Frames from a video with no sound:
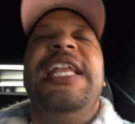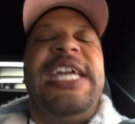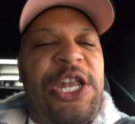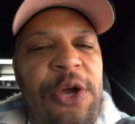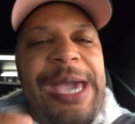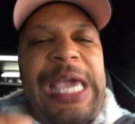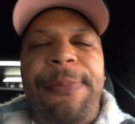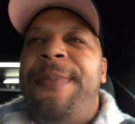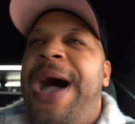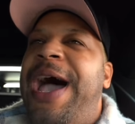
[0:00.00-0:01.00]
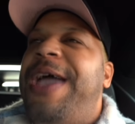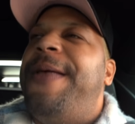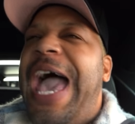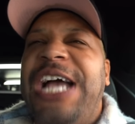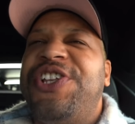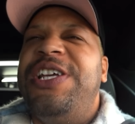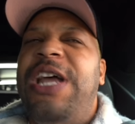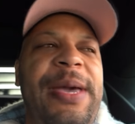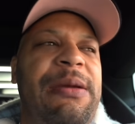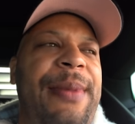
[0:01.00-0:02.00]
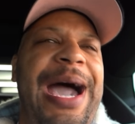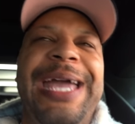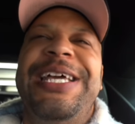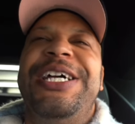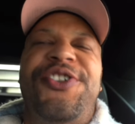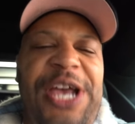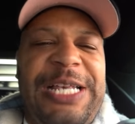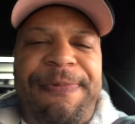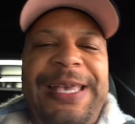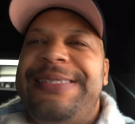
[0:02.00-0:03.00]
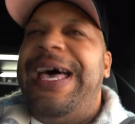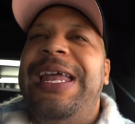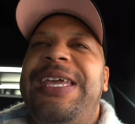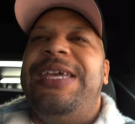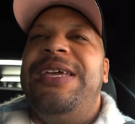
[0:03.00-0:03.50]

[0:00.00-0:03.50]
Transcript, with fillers: can you make up your mind? Actually, don't make your mind, just be sunny.